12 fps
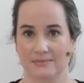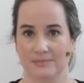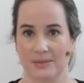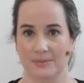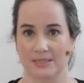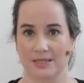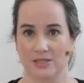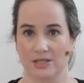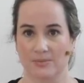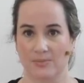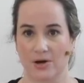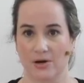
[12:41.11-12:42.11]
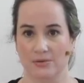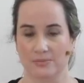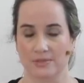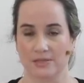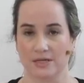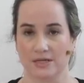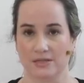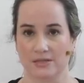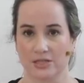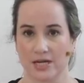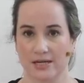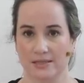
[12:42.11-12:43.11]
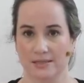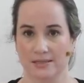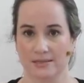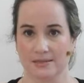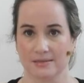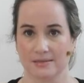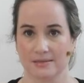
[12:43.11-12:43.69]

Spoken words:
maybe touching palms to your chest,